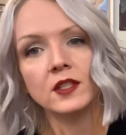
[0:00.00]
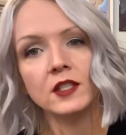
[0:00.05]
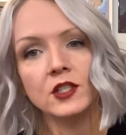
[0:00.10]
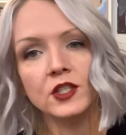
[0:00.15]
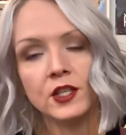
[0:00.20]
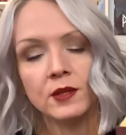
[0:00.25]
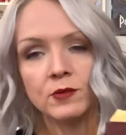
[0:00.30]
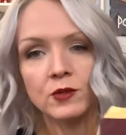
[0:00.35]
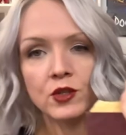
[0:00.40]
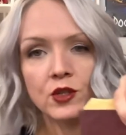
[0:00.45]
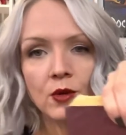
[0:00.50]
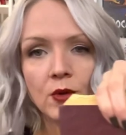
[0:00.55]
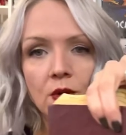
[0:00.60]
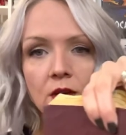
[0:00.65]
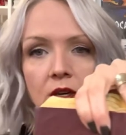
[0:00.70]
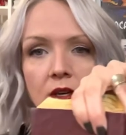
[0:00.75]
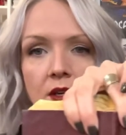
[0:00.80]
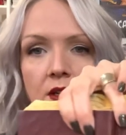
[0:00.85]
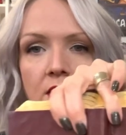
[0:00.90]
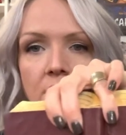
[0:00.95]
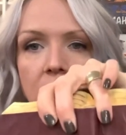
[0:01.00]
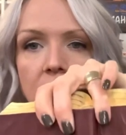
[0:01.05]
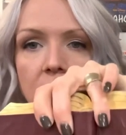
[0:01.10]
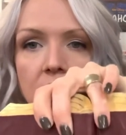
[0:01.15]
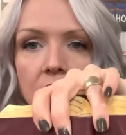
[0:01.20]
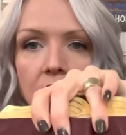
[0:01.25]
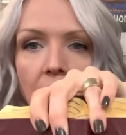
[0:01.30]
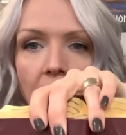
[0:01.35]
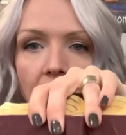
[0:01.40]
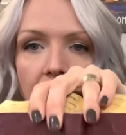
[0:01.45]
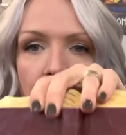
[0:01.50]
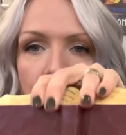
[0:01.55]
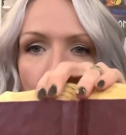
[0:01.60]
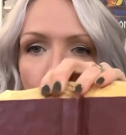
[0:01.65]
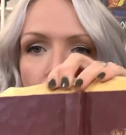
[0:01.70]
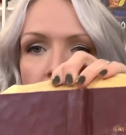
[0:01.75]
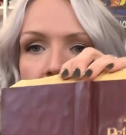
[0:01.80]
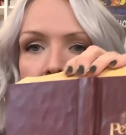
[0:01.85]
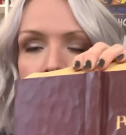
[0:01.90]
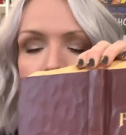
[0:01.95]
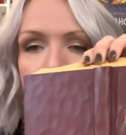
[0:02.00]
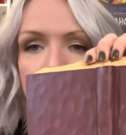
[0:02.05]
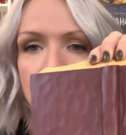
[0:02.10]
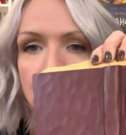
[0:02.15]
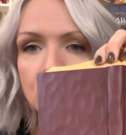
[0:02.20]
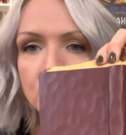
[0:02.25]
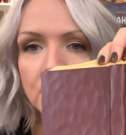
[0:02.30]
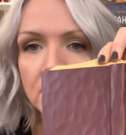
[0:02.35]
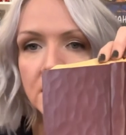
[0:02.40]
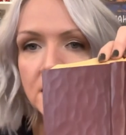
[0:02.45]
the Jim Shore. I totally missed when